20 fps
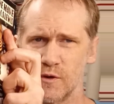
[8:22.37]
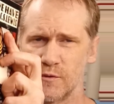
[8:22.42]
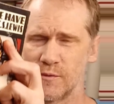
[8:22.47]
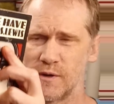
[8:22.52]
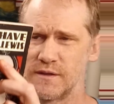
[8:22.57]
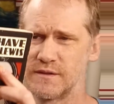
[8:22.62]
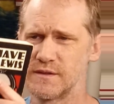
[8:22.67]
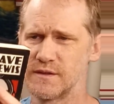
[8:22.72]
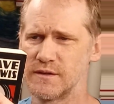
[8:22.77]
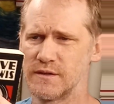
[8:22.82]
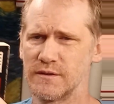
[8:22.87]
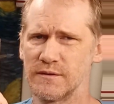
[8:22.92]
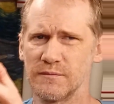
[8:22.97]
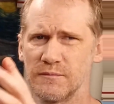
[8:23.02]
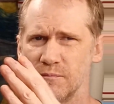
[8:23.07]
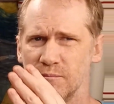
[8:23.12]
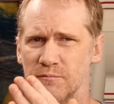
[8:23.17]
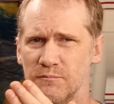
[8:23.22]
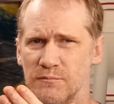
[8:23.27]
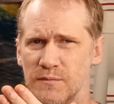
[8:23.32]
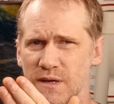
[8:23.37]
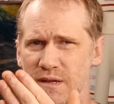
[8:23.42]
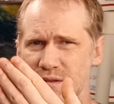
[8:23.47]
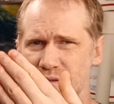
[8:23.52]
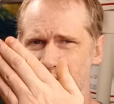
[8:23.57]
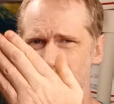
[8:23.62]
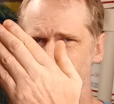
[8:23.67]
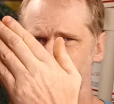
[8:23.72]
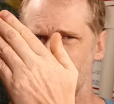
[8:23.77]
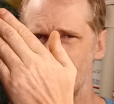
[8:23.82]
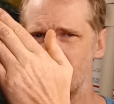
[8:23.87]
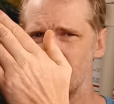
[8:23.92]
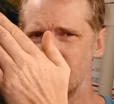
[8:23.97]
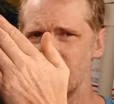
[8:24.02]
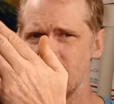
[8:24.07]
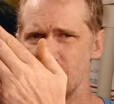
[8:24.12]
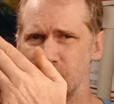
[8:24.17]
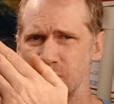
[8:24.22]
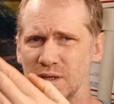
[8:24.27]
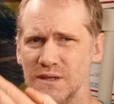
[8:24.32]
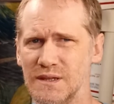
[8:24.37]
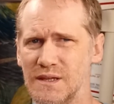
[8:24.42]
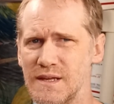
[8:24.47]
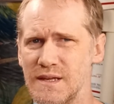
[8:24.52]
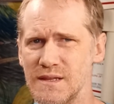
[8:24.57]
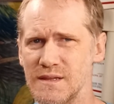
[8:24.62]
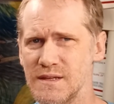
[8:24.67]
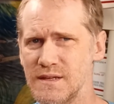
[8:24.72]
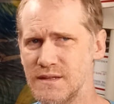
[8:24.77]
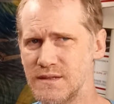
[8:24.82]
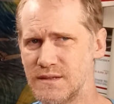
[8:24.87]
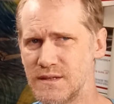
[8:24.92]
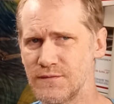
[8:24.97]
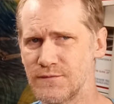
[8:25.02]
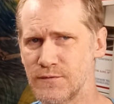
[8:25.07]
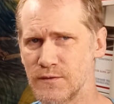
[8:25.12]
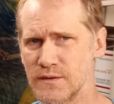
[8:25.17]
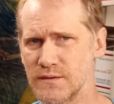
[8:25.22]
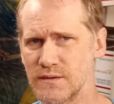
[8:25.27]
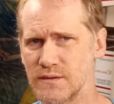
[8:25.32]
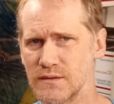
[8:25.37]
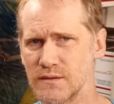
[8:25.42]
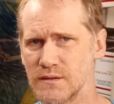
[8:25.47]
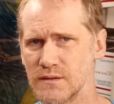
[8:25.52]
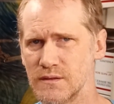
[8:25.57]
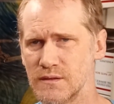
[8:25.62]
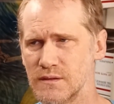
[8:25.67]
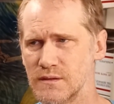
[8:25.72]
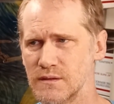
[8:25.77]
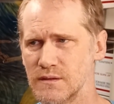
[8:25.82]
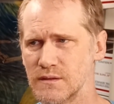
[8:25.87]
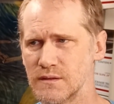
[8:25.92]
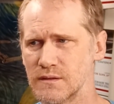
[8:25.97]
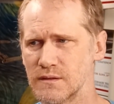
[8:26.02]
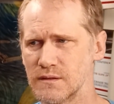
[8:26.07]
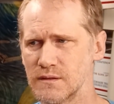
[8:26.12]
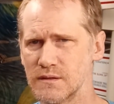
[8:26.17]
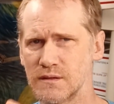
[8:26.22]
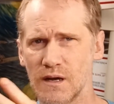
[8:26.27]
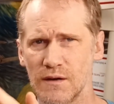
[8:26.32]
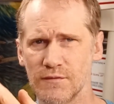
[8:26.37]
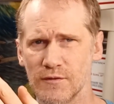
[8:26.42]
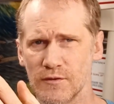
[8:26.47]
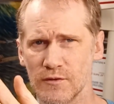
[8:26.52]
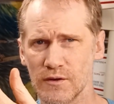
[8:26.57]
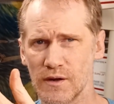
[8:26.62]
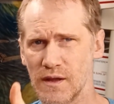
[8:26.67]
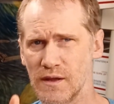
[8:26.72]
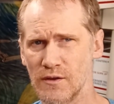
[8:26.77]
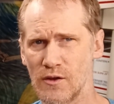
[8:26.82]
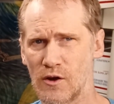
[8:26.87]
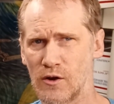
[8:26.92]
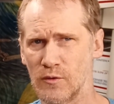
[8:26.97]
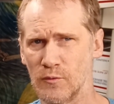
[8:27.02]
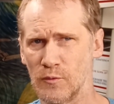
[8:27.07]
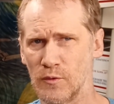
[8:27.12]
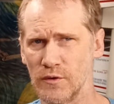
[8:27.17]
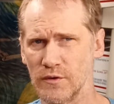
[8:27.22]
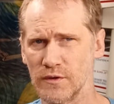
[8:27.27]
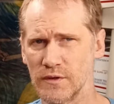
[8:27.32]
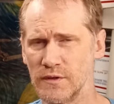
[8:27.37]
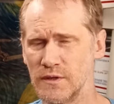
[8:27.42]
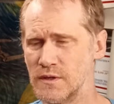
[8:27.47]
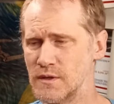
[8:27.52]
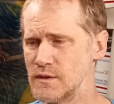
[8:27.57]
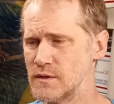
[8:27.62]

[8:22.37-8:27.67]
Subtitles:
wear right there. But it is a completely different cover and artwork.